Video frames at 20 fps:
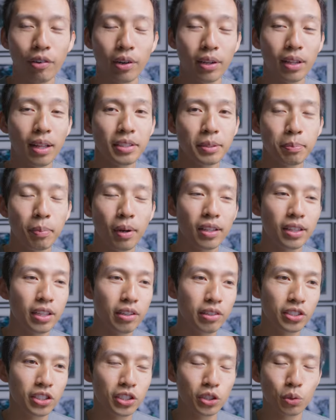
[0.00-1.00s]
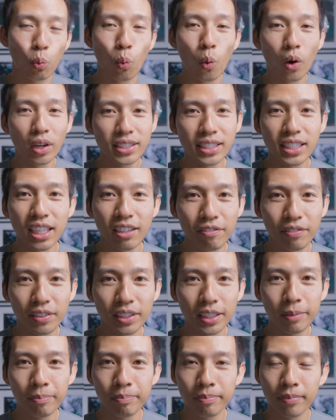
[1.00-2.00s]
For CloudSpot, there's just one set
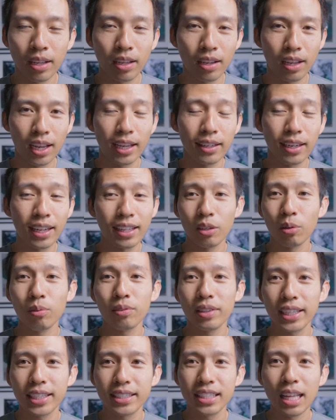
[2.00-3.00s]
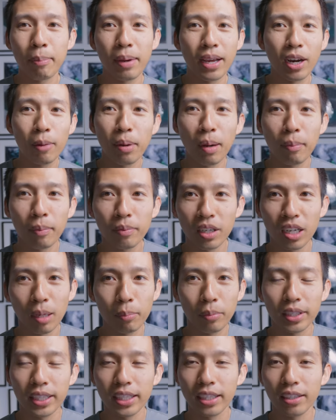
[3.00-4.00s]
fee, and I don't think it's that bad. I'll pop up the
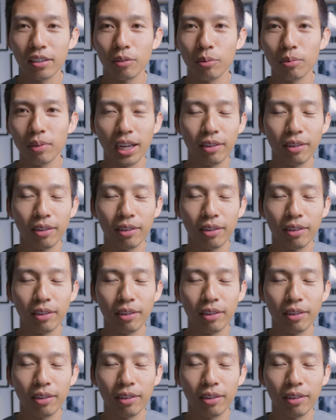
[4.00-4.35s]
number here.